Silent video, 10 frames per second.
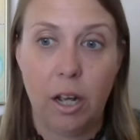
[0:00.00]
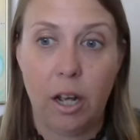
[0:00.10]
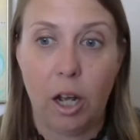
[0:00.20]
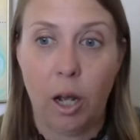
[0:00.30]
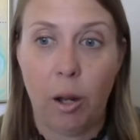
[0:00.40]

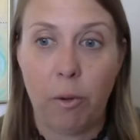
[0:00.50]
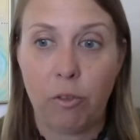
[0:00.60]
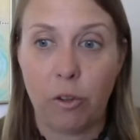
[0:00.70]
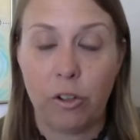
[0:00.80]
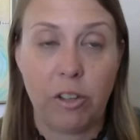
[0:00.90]

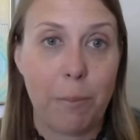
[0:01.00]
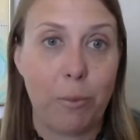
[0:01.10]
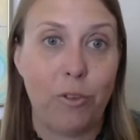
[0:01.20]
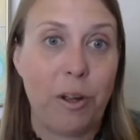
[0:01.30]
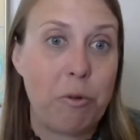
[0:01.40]
for
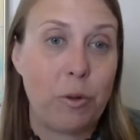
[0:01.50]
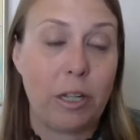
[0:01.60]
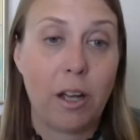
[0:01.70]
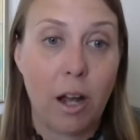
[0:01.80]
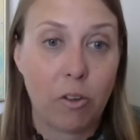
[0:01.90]
example, if I'm doing
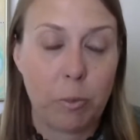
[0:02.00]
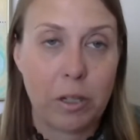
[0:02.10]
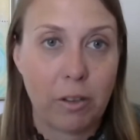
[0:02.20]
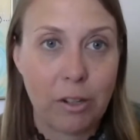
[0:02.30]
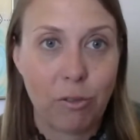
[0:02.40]
a
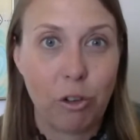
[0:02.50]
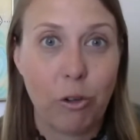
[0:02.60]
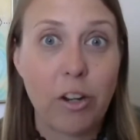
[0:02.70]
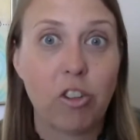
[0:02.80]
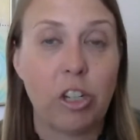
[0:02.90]
cosmic life
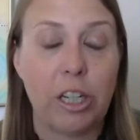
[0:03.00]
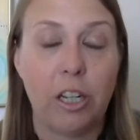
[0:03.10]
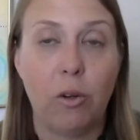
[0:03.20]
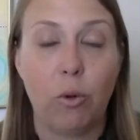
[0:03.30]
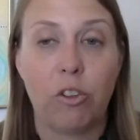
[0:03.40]

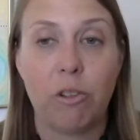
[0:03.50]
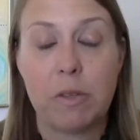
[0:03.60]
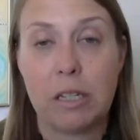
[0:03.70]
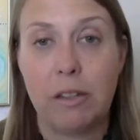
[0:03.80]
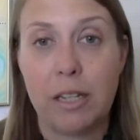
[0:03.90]
regression or
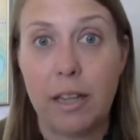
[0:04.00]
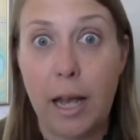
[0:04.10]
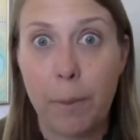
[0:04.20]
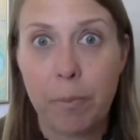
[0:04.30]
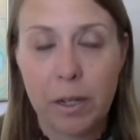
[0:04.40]
something like
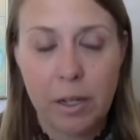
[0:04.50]
that,